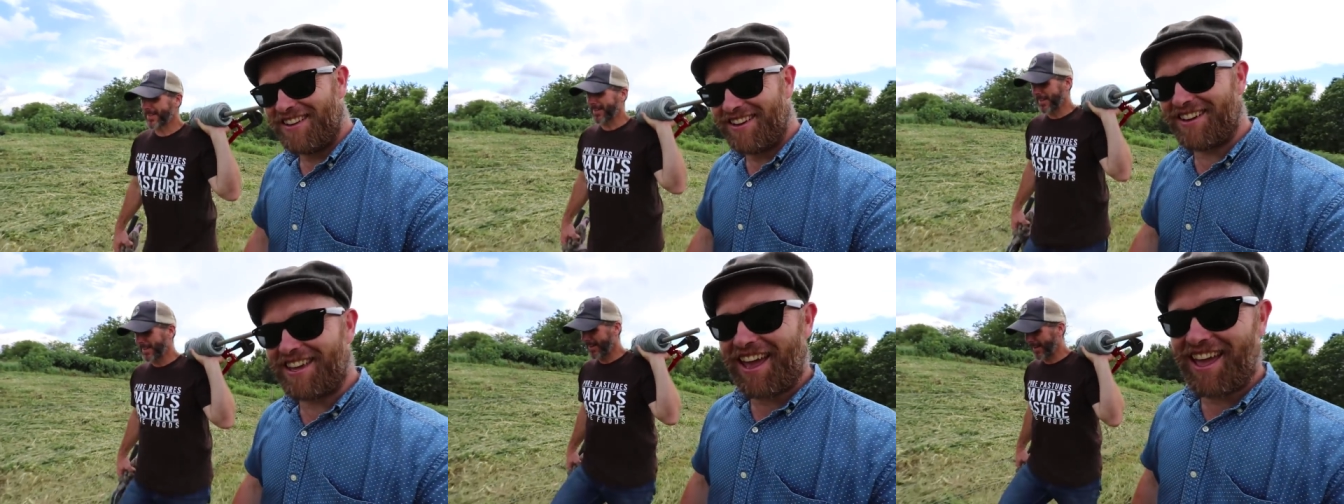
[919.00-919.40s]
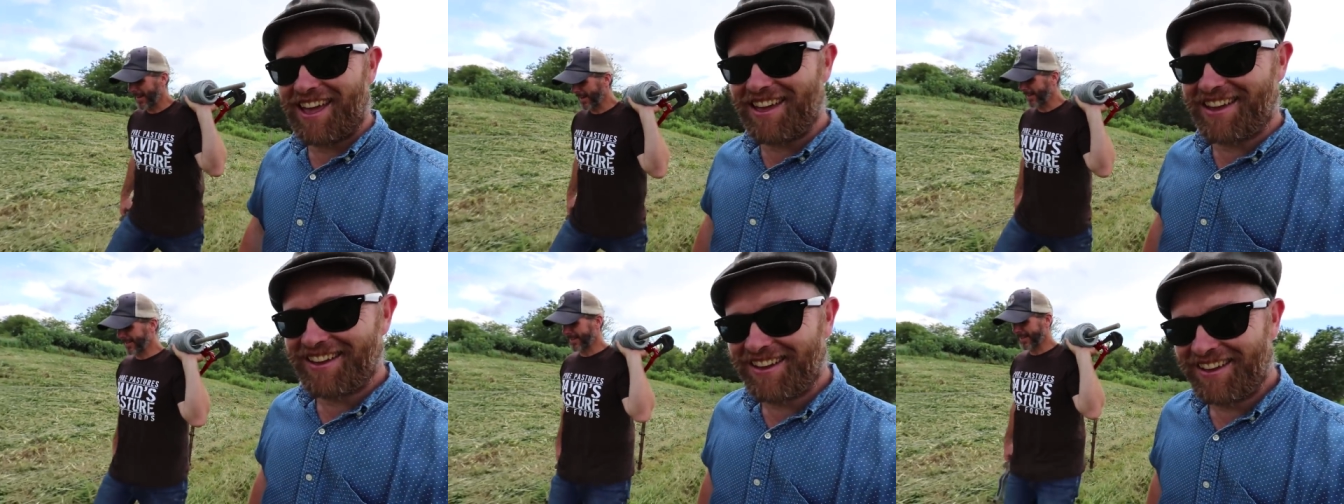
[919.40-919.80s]
Okay, yeah.
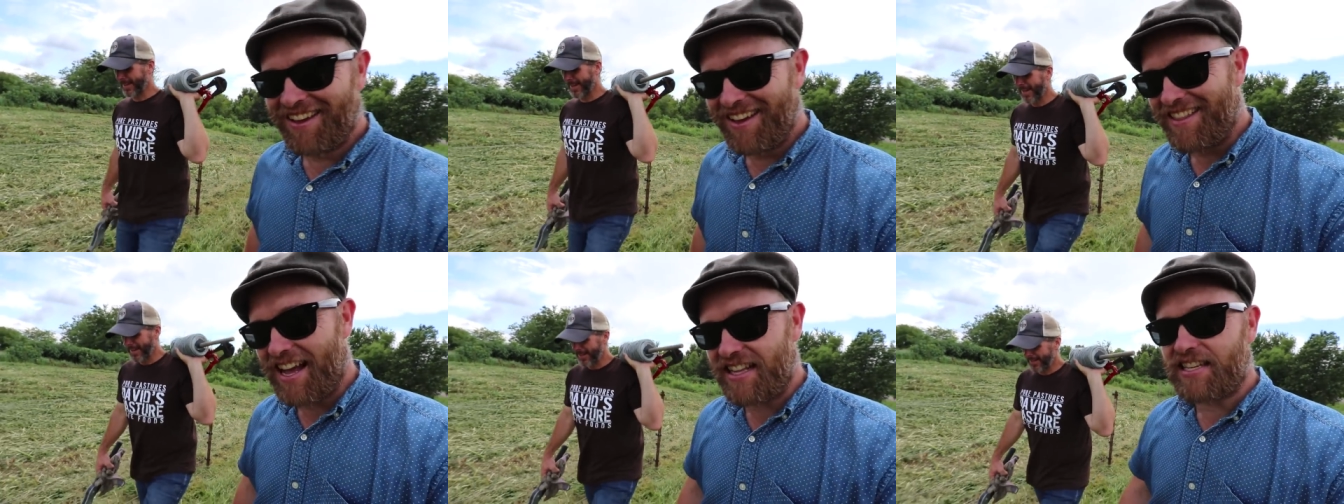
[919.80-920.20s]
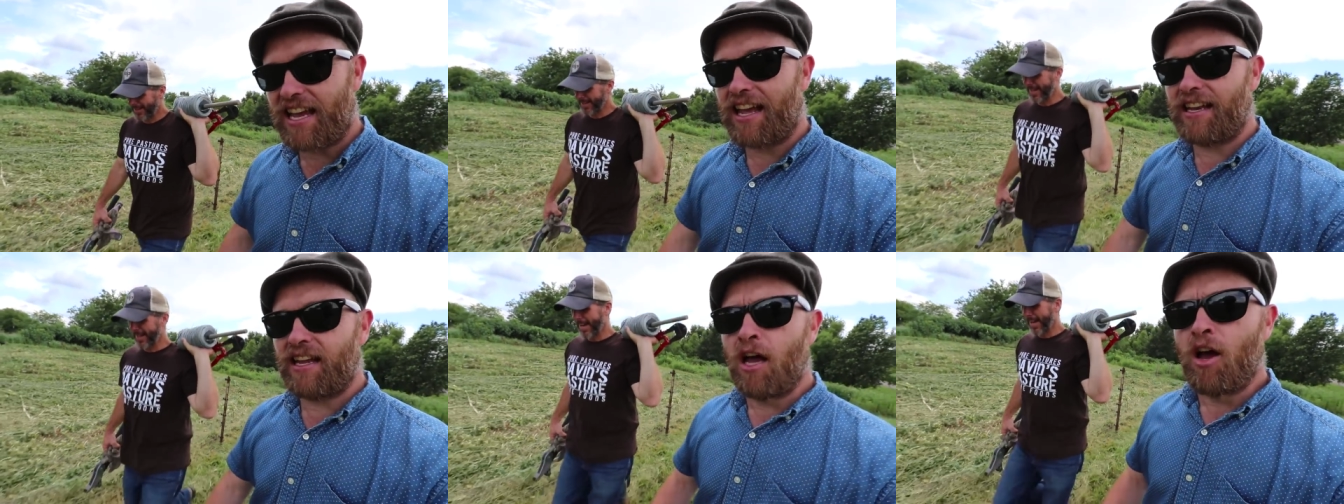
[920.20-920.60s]
That's
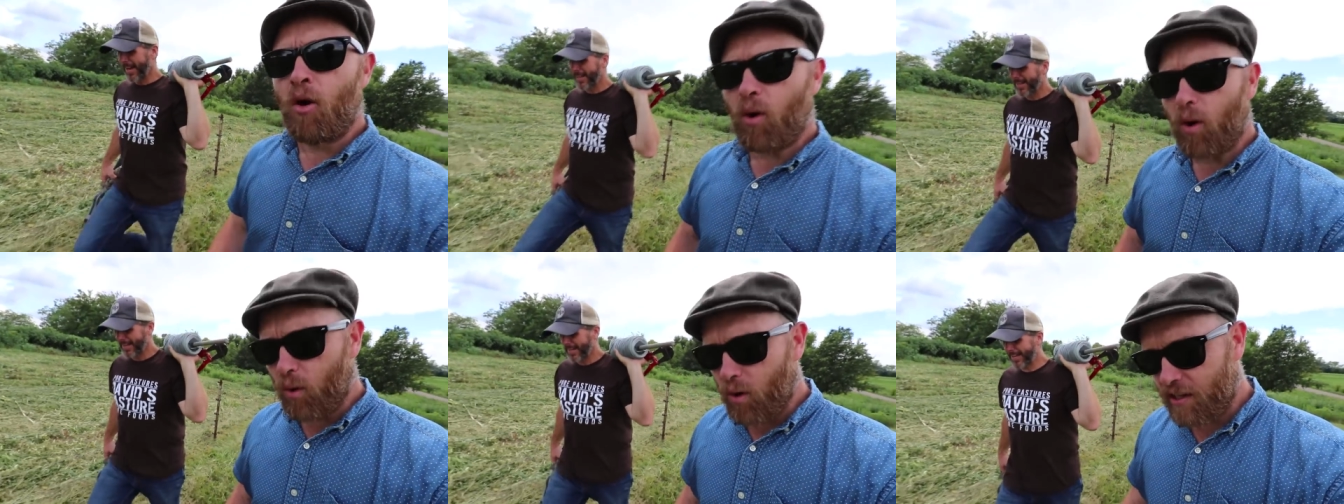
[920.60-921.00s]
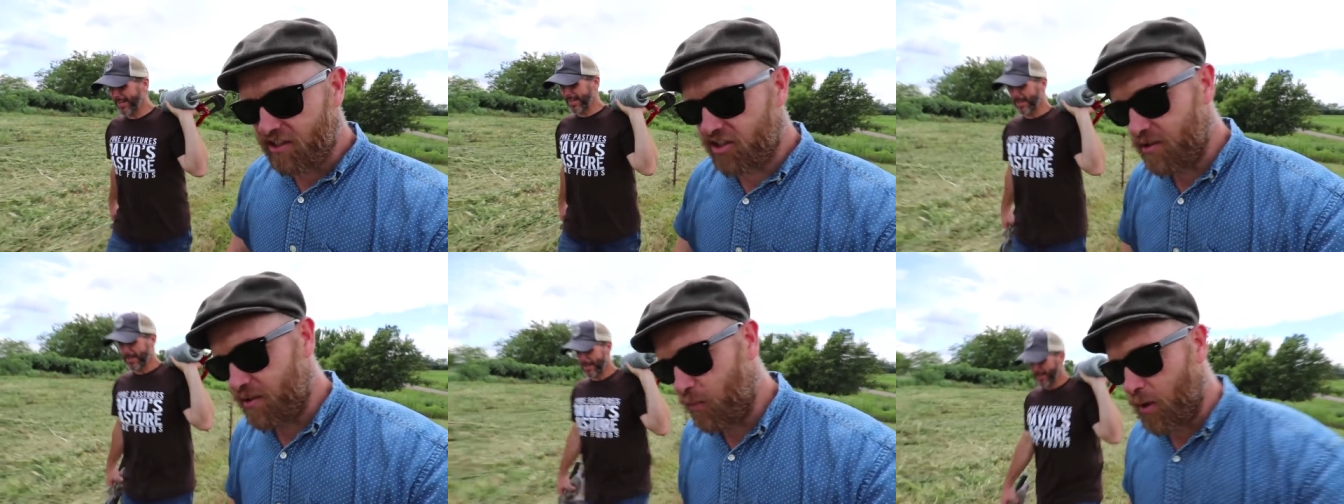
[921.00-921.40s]
handy. Well, what
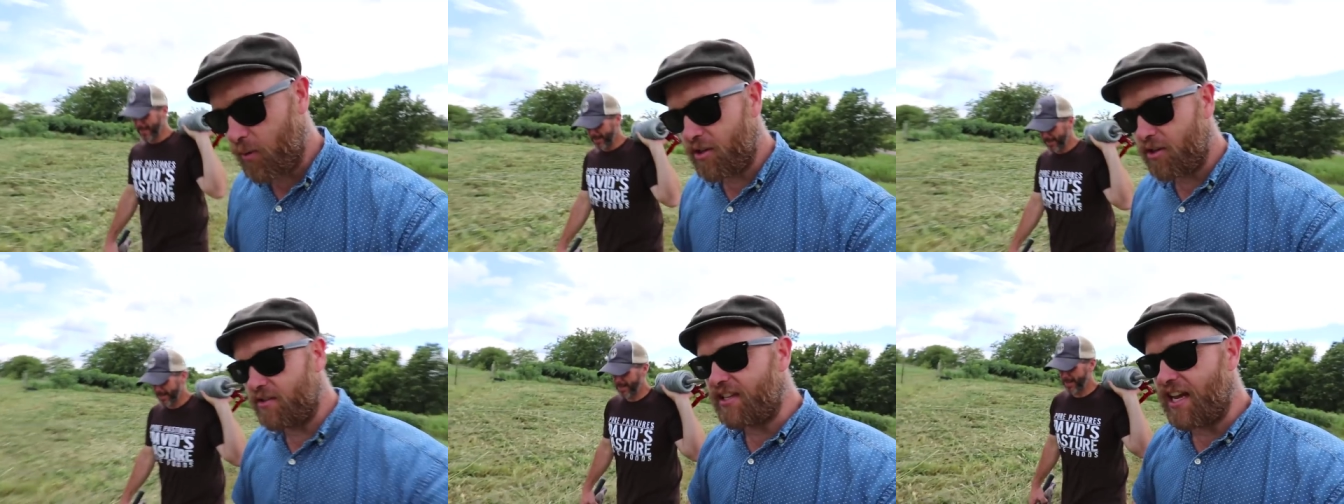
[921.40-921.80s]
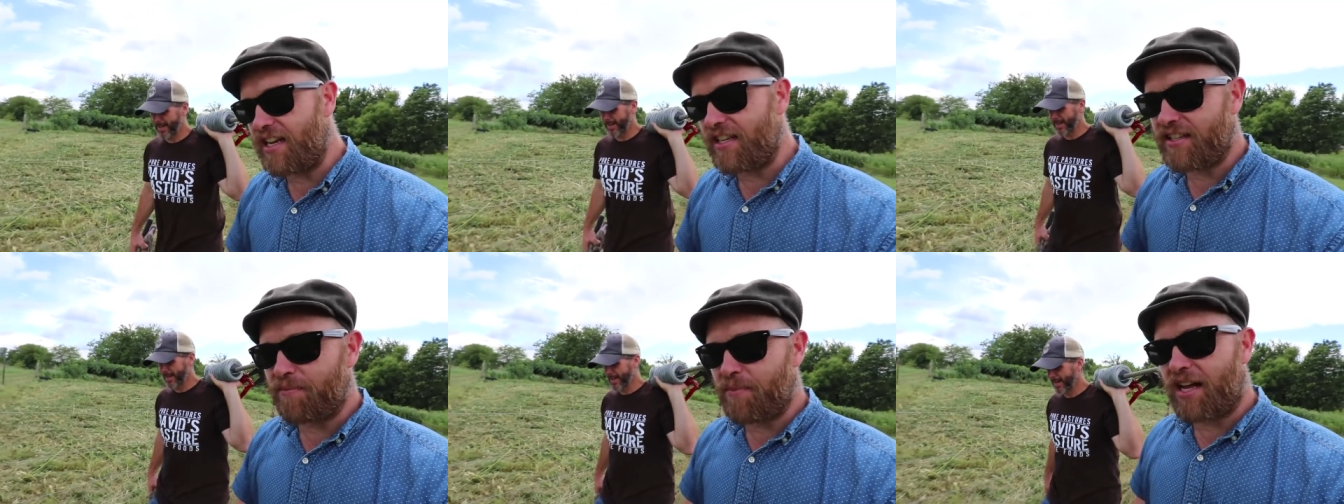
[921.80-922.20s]
do you, what would you say to
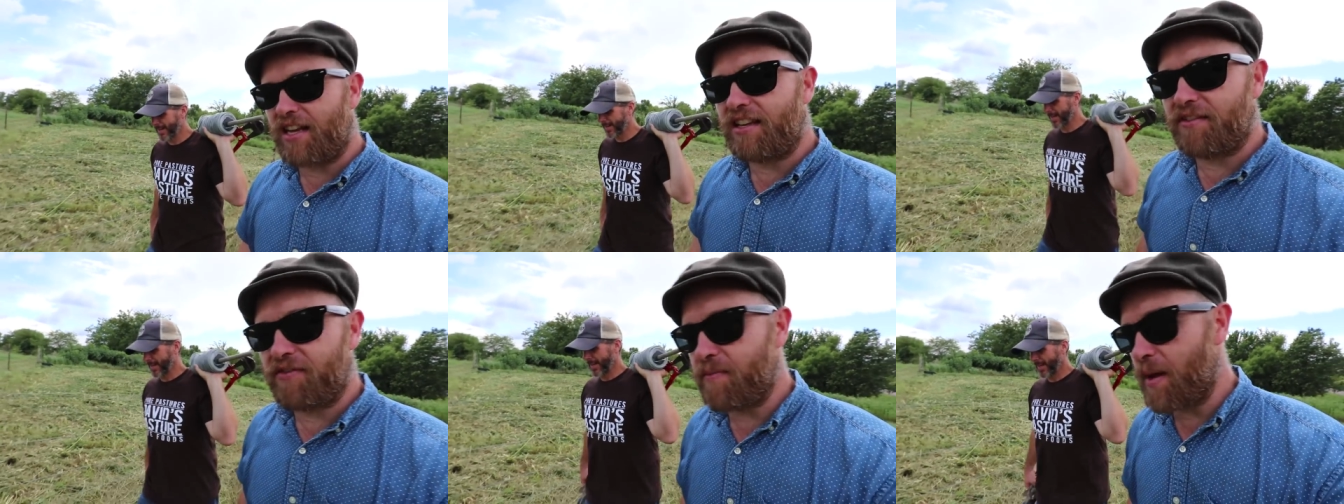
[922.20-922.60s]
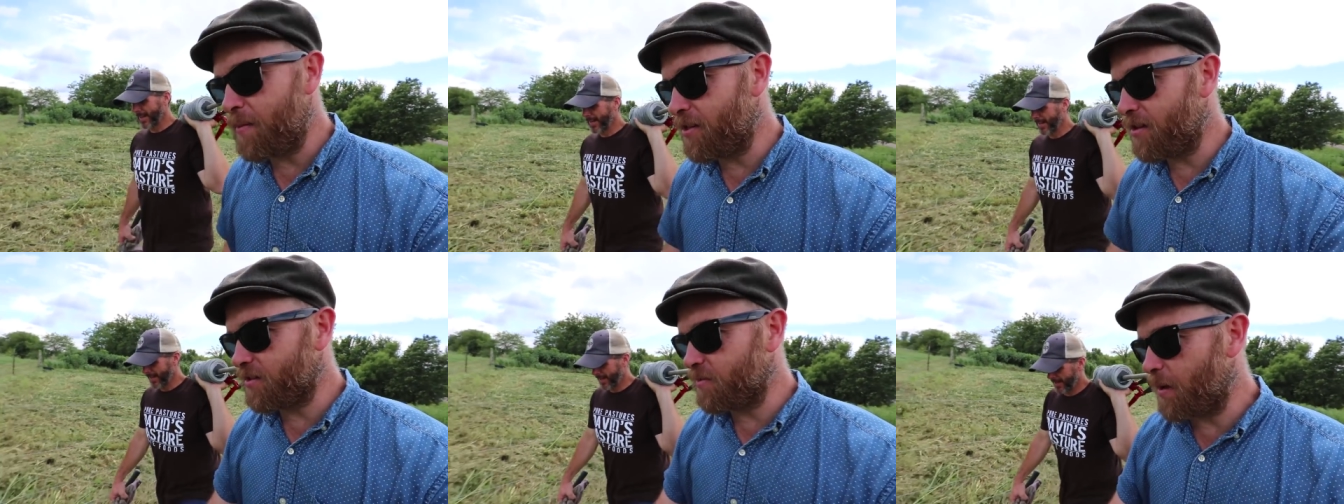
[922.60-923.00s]
somebody if maybe
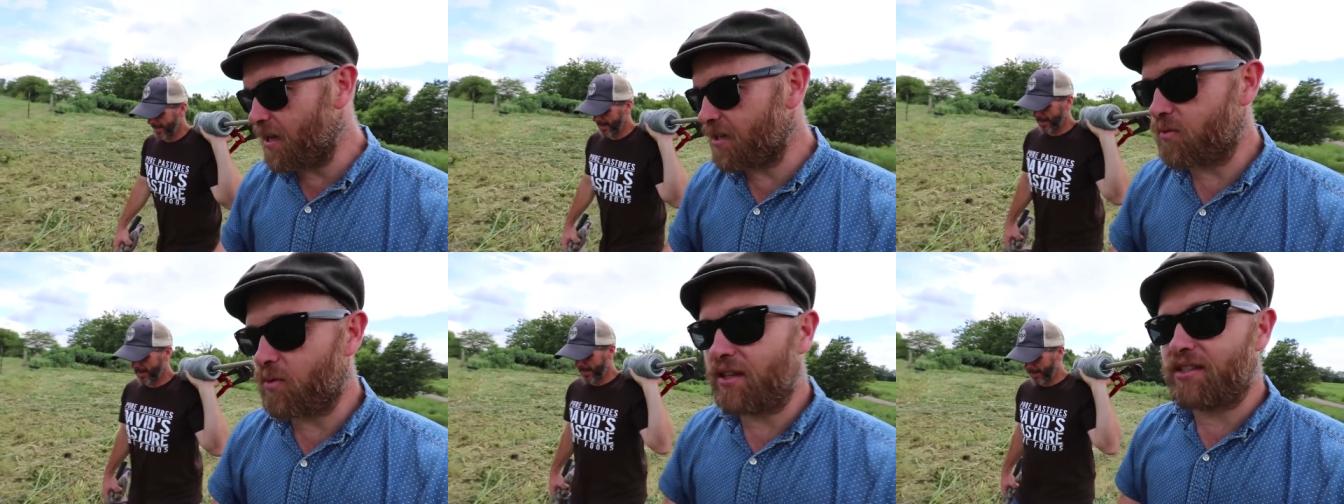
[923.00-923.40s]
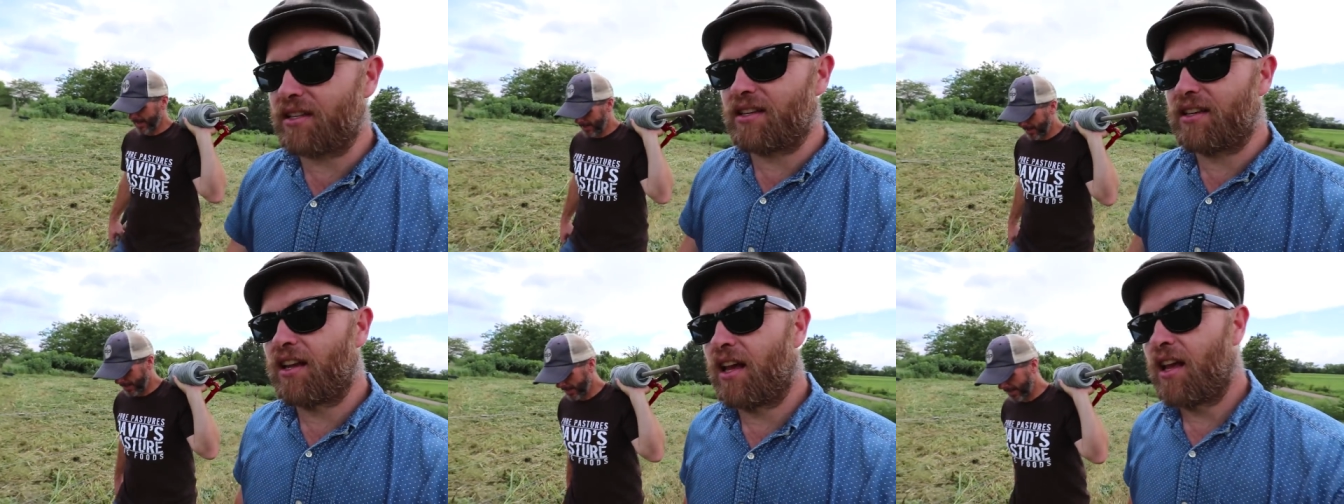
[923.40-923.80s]
their spouse
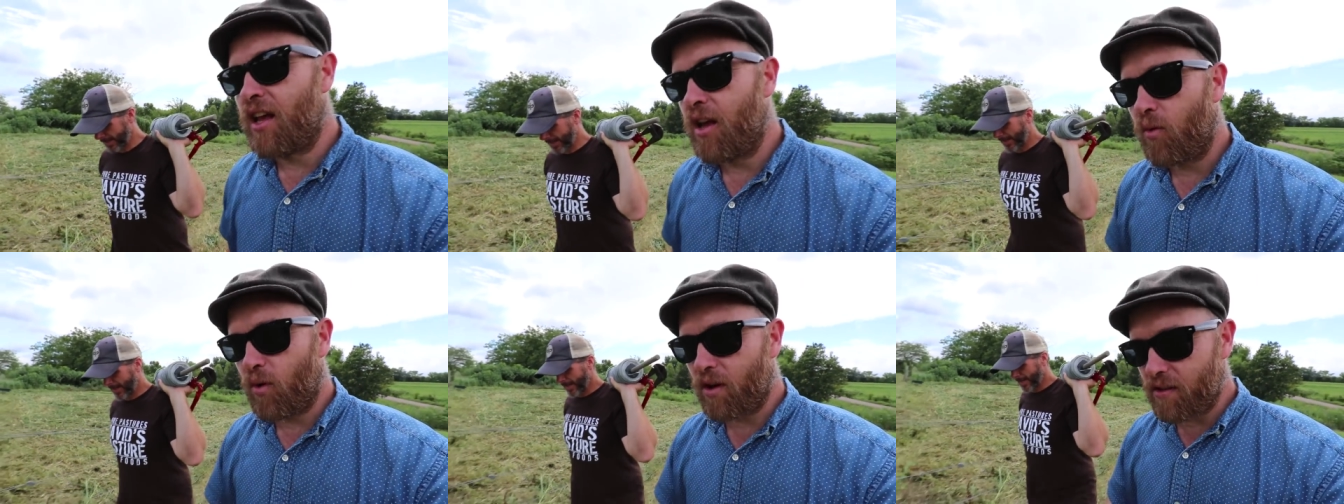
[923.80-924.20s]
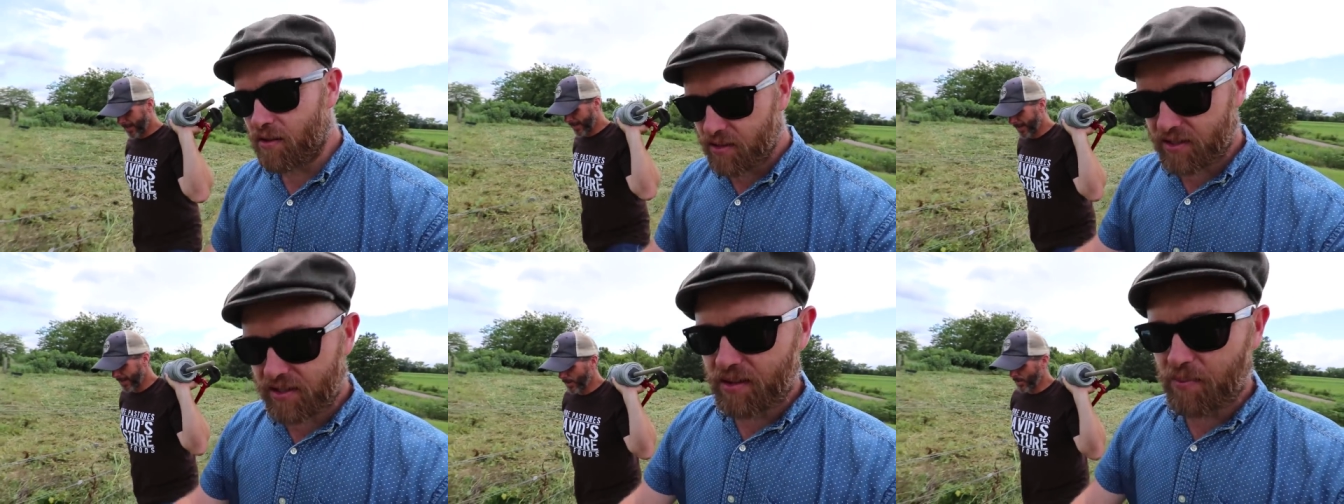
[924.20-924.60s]
wasn't? Whether
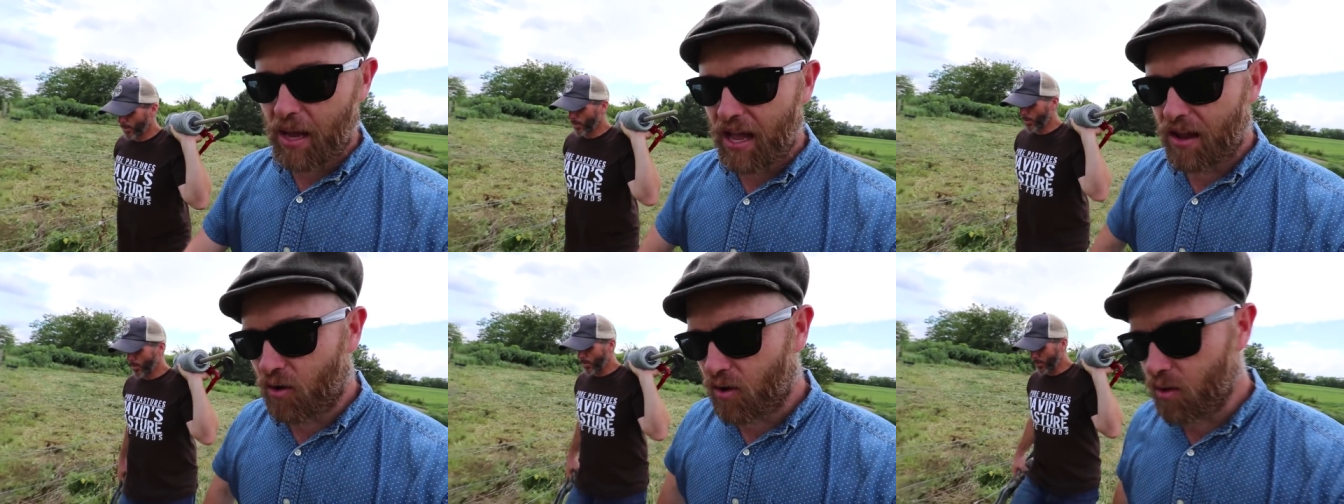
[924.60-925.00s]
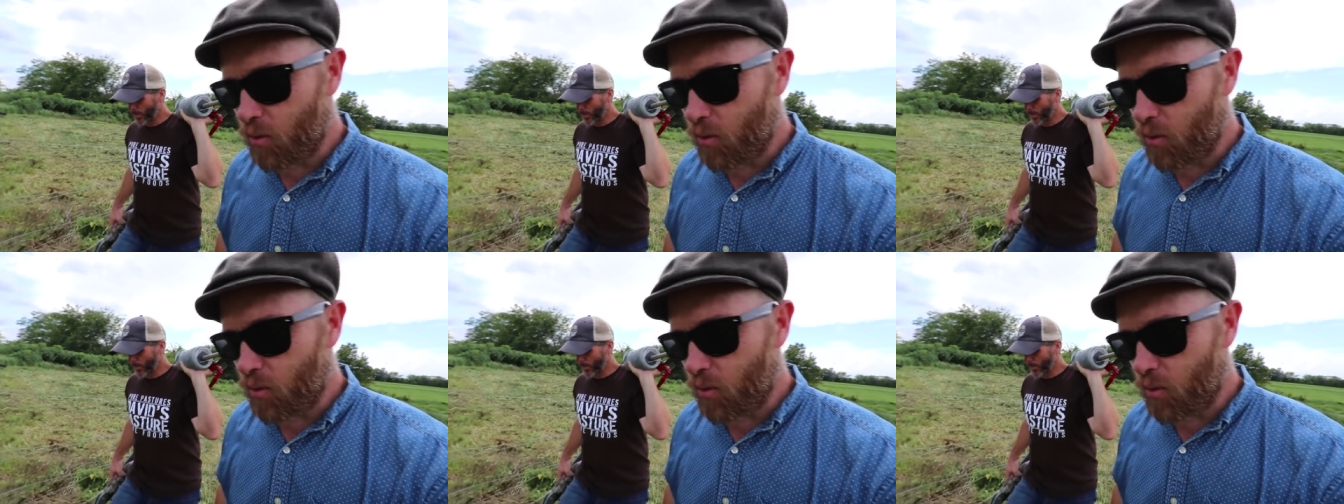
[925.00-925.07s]
it's the man or